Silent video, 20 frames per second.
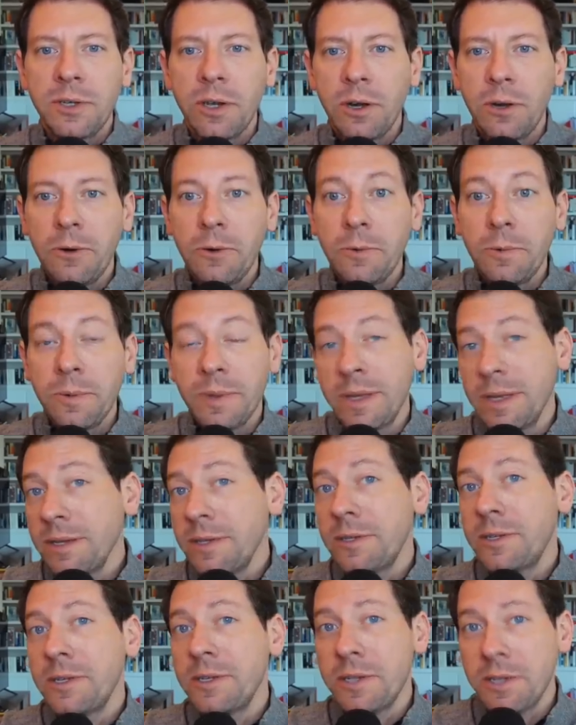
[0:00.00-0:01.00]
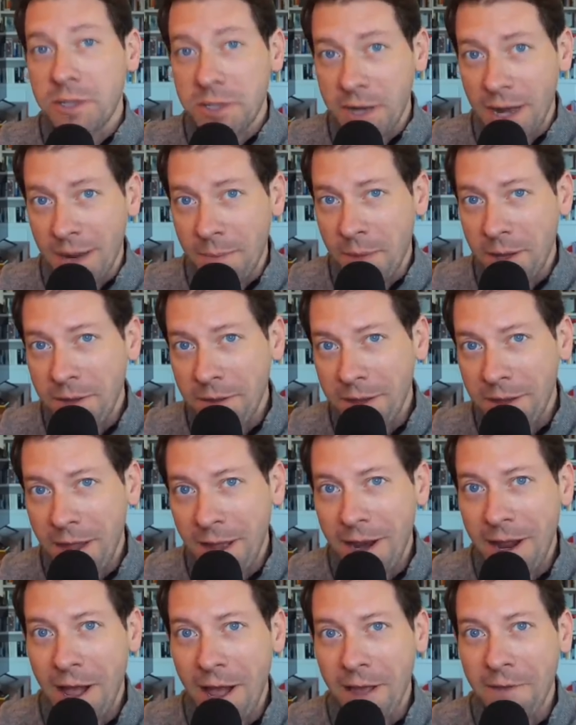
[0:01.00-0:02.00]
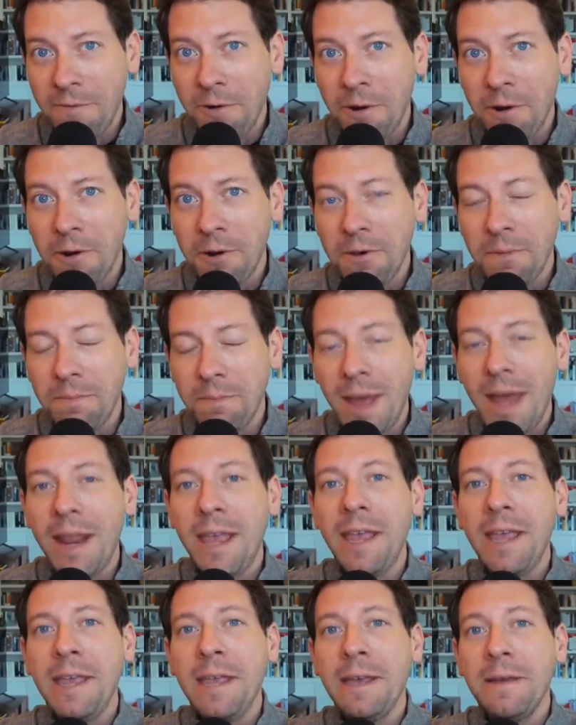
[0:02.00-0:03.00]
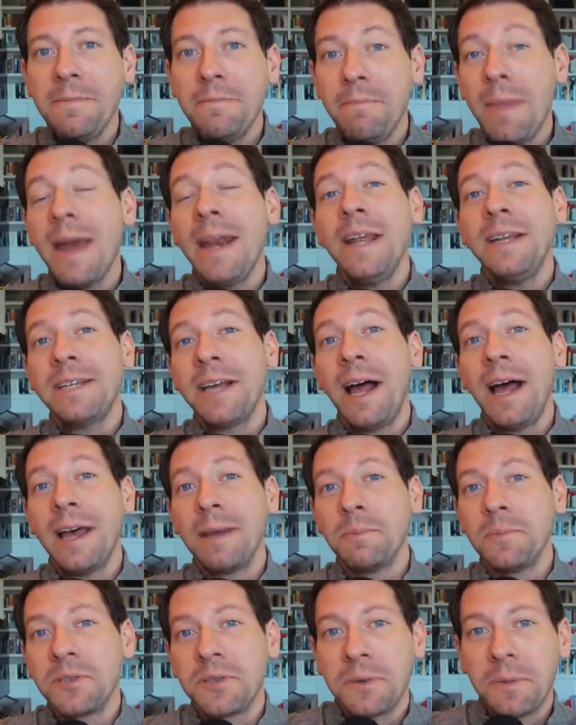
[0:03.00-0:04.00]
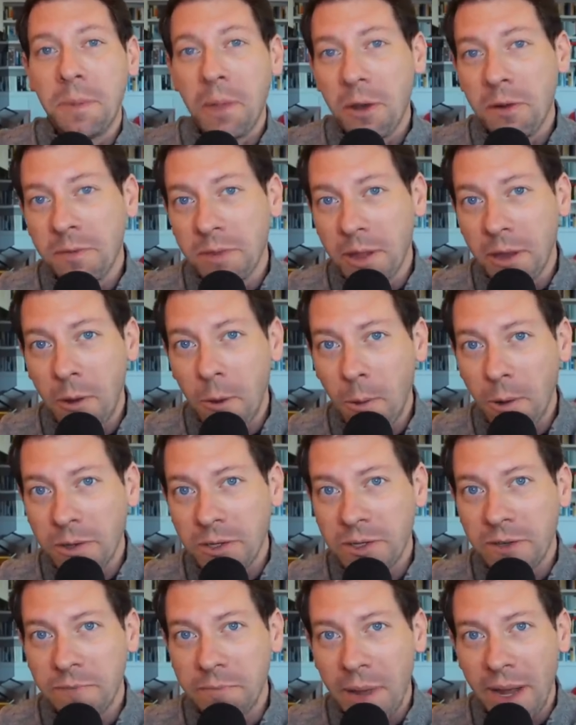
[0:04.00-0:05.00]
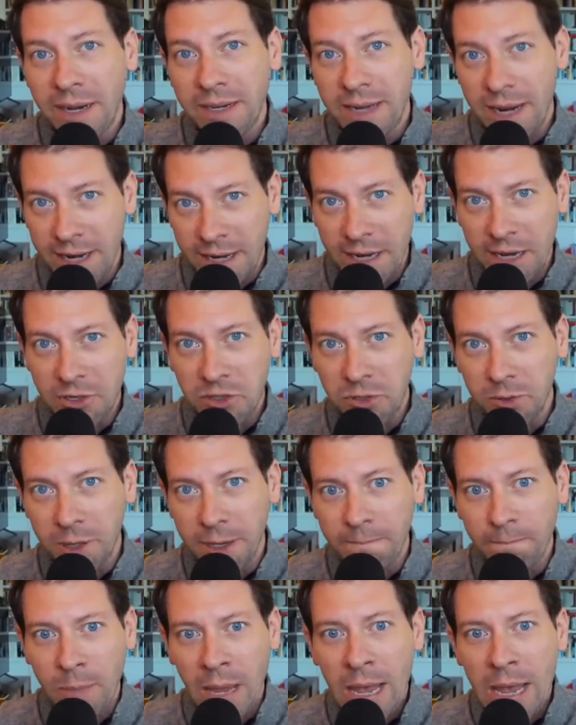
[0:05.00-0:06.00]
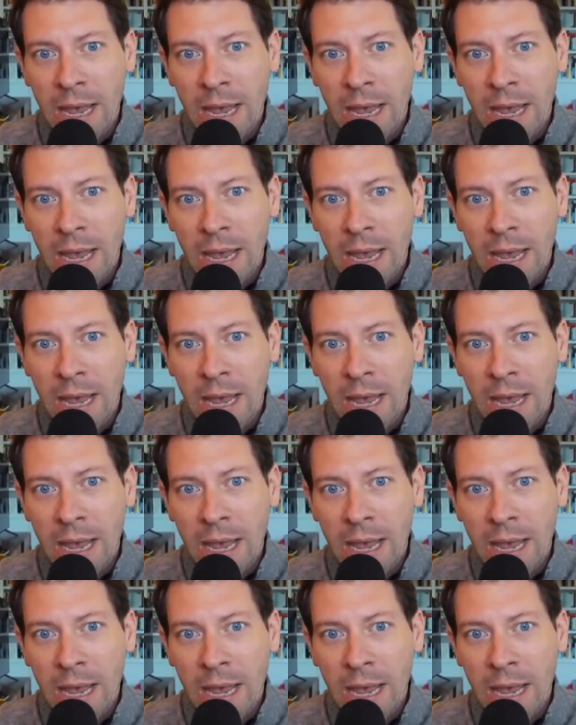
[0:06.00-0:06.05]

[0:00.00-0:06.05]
So this is a statement that I've heard many, many times over the course of my dating history.